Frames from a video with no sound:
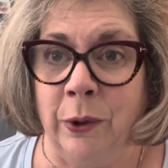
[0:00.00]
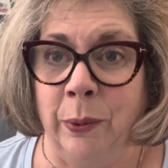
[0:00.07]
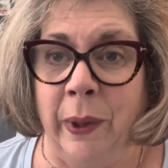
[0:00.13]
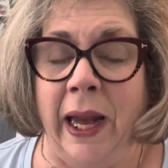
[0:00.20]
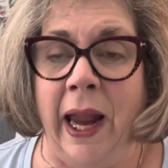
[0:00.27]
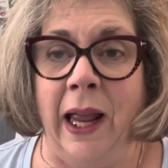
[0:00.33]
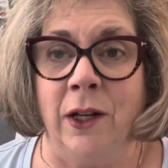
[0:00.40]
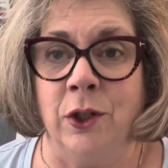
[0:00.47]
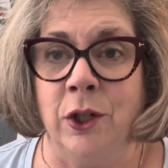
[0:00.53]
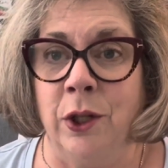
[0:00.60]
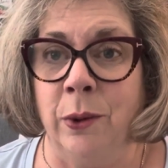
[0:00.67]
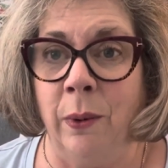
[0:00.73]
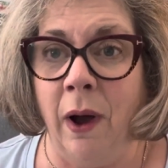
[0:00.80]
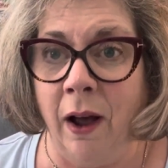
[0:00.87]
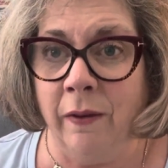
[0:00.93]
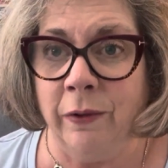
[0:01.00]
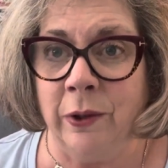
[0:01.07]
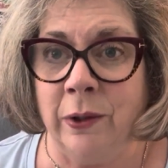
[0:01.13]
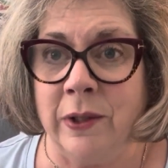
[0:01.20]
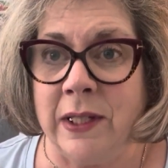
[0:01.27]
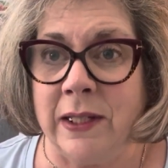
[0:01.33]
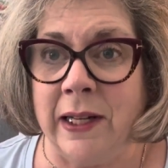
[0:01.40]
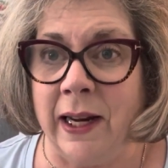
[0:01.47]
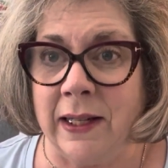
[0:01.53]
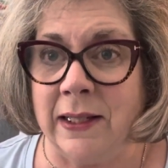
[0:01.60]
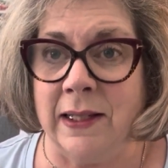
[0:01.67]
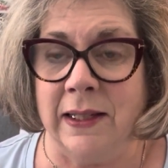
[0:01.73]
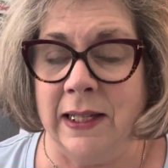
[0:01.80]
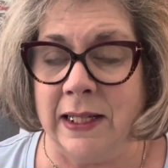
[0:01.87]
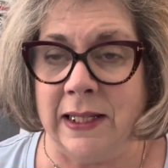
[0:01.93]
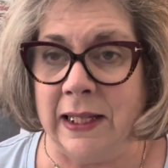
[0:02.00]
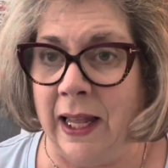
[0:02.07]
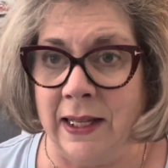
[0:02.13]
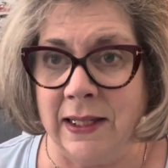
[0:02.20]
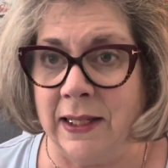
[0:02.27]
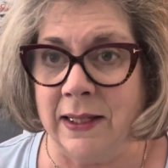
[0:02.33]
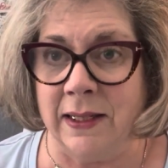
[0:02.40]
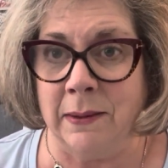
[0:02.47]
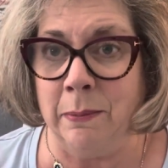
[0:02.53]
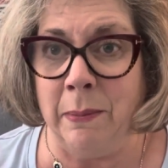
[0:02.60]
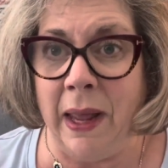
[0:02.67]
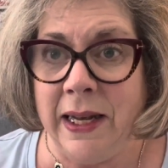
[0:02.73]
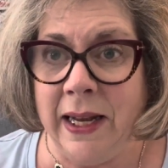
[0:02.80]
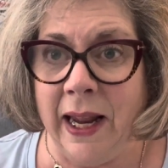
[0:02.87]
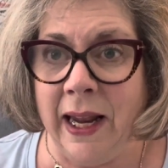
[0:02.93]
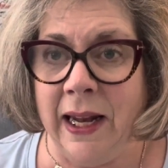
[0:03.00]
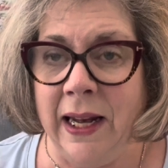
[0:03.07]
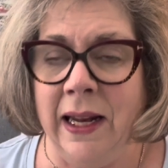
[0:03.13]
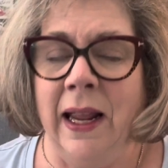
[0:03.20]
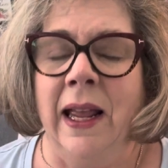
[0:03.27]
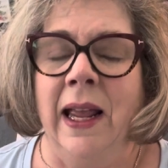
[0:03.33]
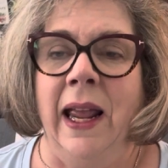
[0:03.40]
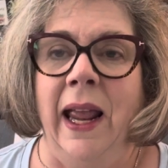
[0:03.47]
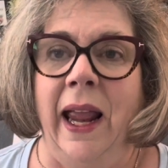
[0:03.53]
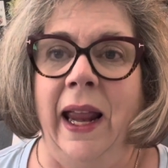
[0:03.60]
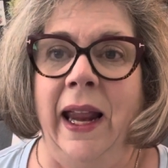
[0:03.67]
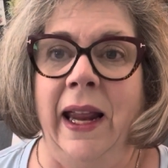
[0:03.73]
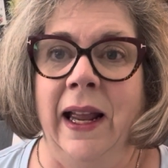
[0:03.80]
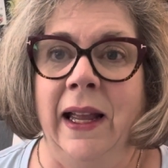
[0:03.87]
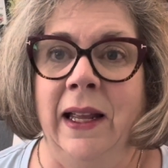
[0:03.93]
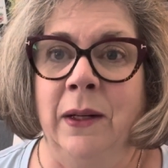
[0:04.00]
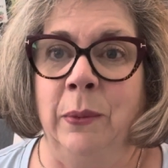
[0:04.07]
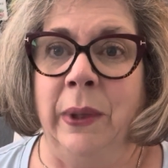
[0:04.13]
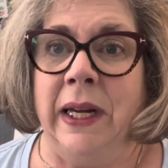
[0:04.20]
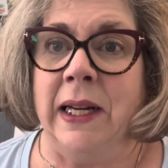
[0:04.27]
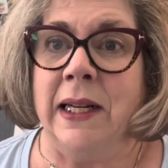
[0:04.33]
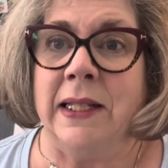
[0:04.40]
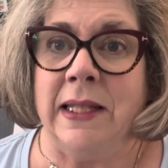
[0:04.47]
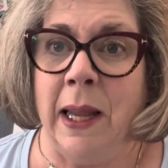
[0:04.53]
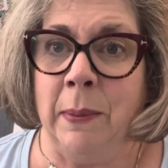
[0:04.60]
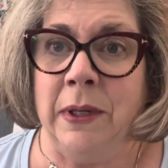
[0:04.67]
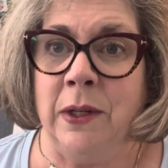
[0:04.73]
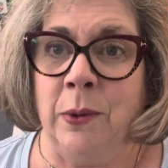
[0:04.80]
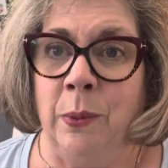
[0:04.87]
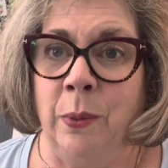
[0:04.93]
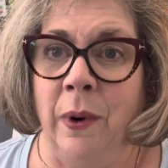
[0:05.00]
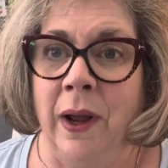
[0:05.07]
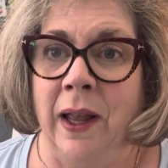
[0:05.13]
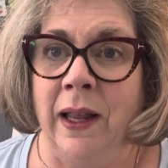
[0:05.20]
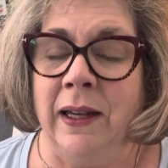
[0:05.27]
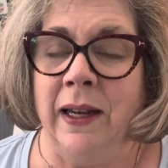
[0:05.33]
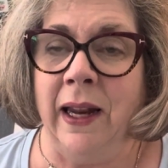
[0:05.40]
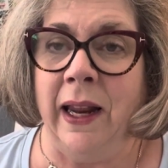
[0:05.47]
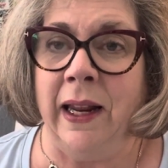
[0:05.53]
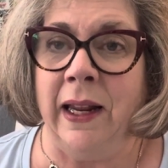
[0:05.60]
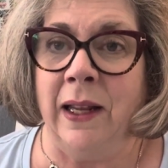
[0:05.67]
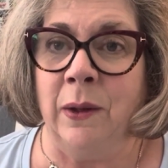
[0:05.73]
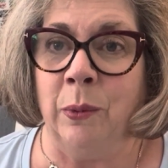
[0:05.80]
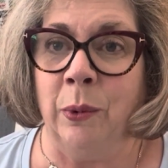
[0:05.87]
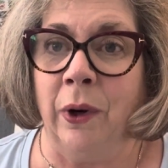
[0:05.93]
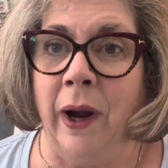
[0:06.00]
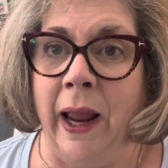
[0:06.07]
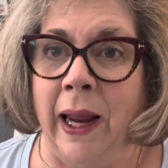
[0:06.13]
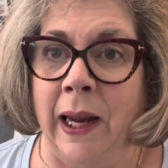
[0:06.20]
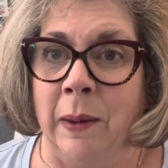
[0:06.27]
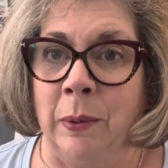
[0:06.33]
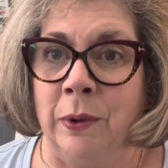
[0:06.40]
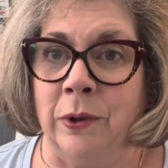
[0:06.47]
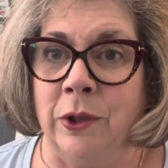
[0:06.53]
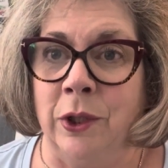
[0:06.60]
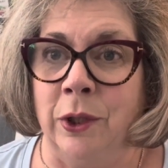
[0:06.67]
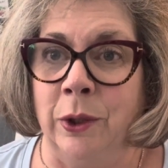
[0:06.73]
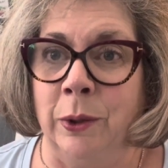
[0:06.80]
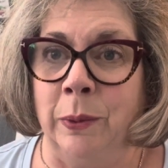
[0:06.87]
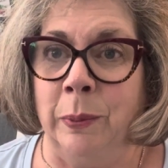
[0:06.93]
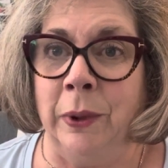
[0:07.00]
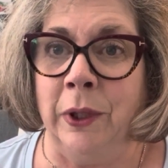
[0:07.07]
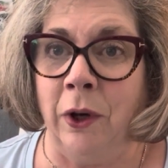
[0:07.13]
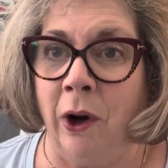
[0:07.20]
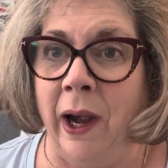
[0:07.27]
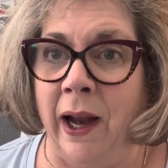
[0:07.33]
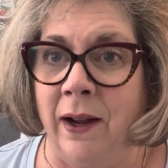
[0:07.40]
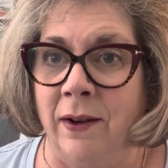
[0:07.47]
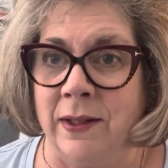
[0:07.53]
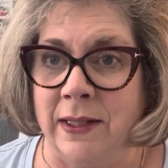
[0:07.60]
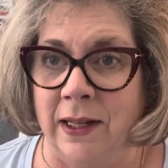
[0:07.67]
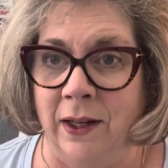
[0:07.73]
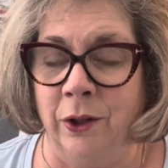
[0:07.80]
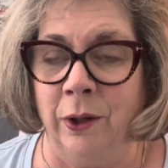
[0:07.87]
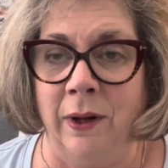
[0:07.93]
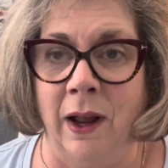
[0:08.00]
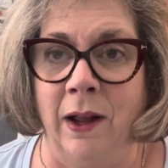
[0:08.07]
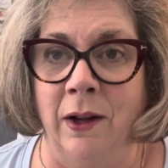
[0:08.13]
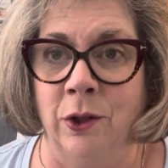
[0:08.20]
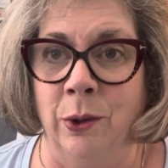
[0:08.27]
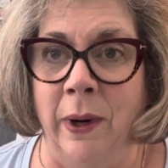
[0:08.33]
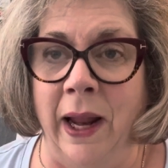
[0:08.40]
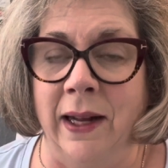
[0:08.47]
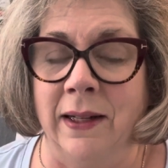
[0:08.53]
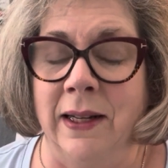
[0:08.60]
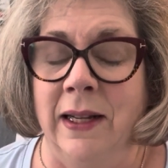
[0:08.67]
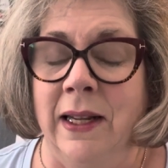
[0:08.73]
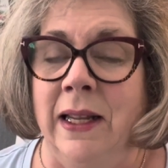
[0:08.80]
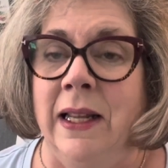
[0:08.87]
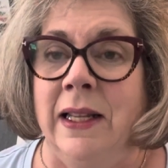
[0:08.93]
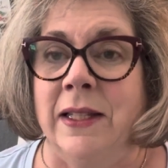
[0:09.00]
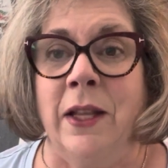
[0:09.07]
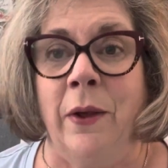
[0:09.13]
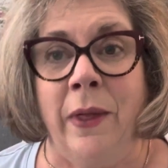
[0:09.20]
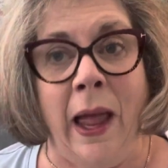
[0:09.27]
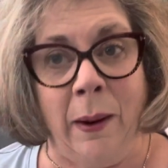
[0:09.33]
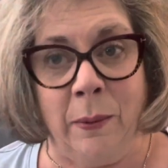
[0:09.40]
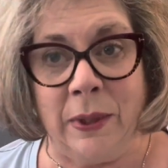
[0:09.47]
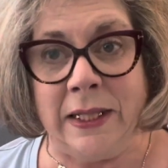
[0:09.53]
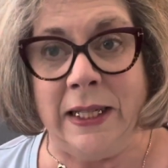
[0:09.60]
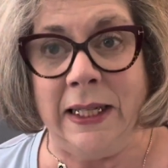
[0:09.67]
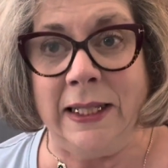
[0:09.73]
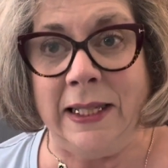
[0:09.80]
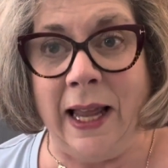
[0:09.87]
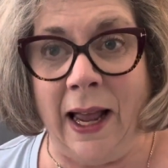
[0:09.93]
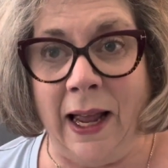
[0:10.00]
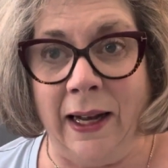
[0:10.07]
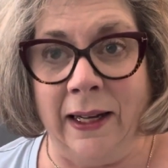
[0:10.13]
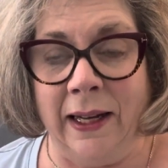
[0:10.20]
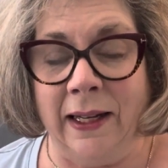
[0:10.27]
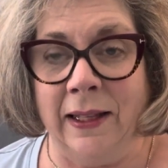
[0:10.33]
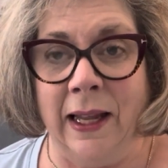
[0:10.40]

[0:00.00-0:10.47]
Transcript: We had 2 offers this last Monday and we accepted one and were able to put our house under contract. So that was exciting.